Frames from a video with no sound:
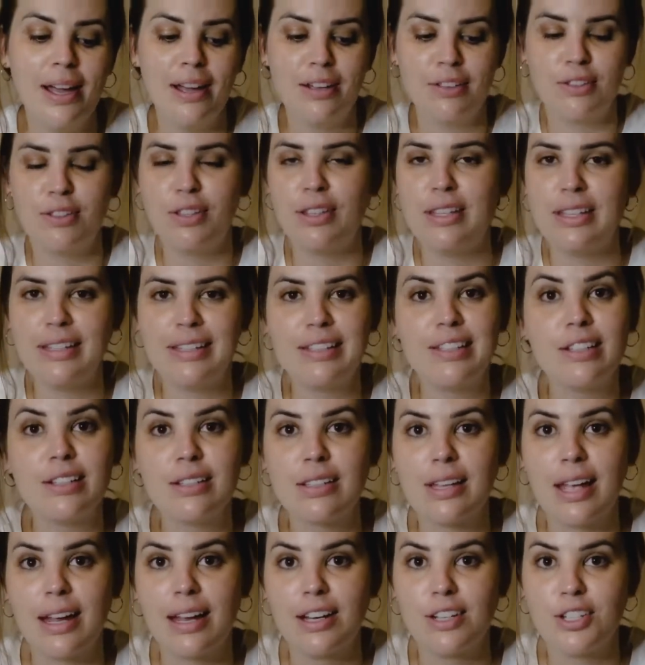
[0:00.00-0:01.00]
So there's
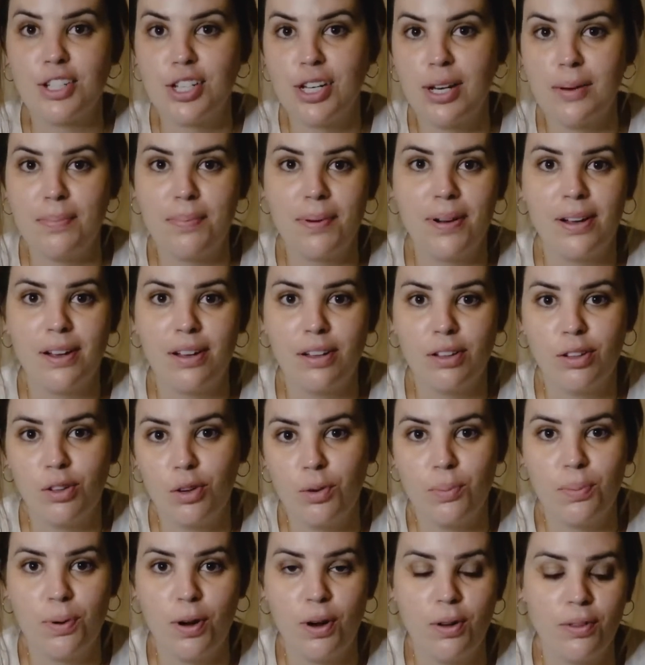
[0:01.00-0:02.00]
just like a cheaper
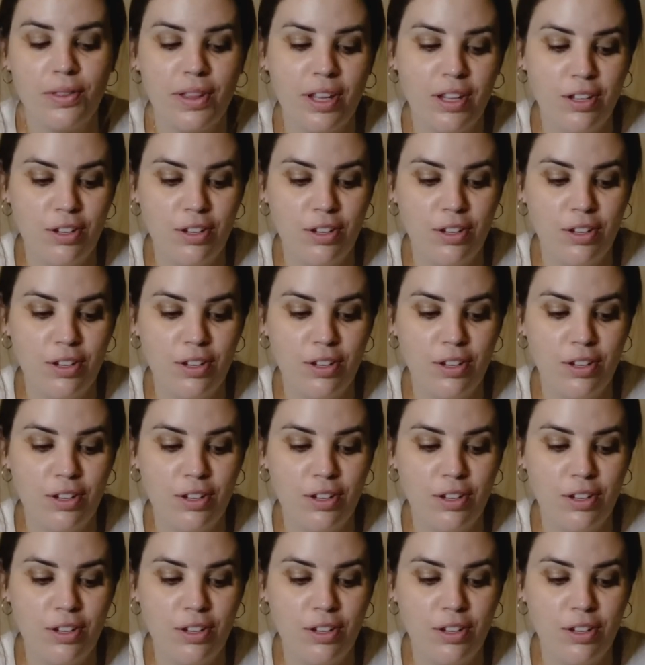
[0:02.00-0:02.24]
loophole that